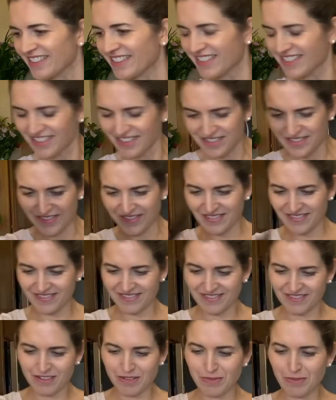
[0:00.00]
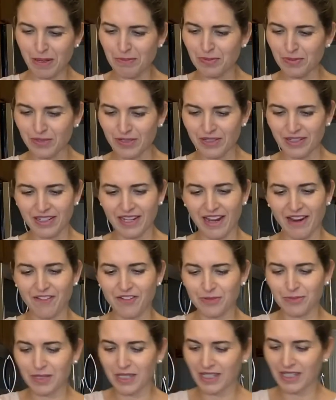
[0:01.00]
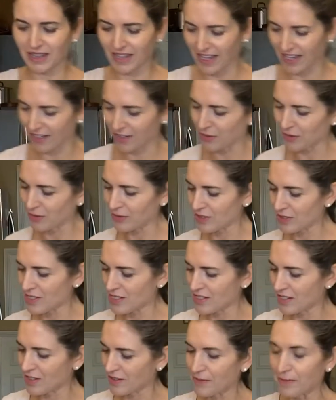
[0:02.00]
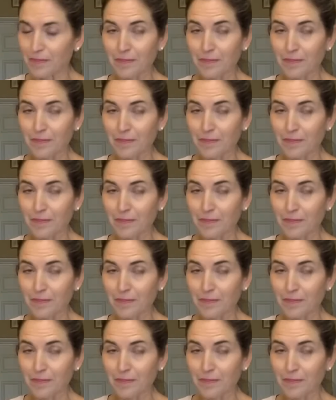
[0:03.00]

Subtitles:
don't remember it ever being that cold, so.